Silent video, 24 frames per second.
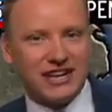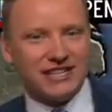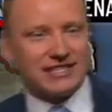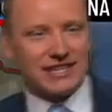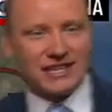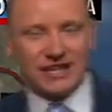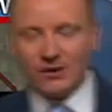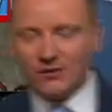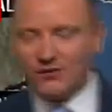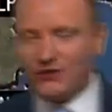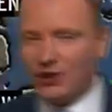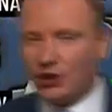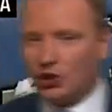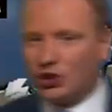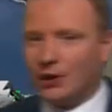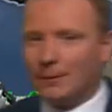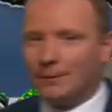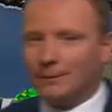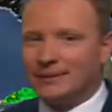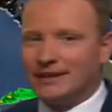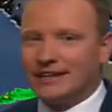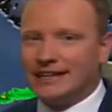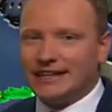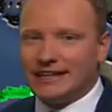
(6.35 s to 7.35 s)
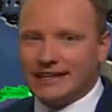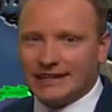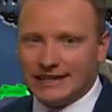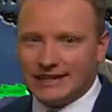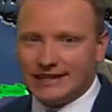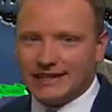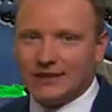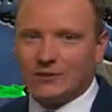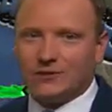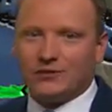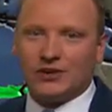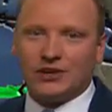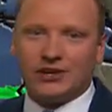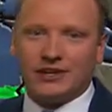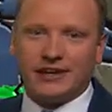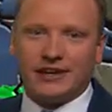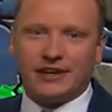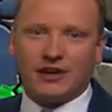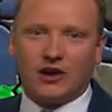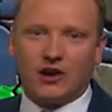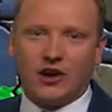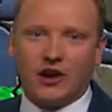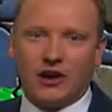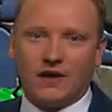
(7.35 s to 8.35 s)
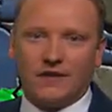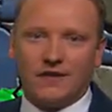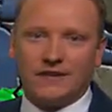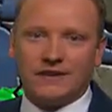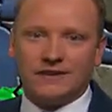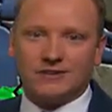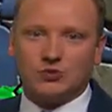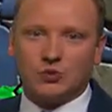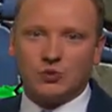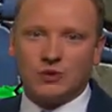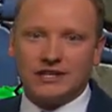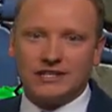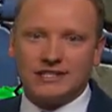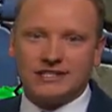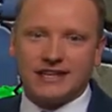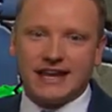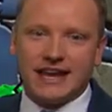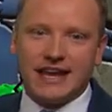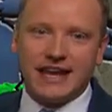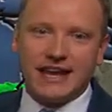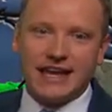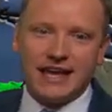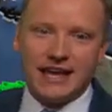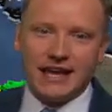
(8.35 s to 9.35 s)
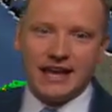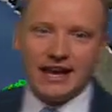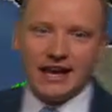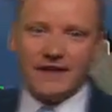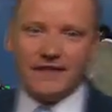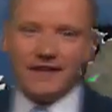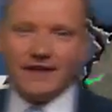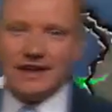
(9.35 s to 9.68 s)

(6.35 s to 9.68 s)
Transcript: It's going to feel completely different here on this Wednesday, and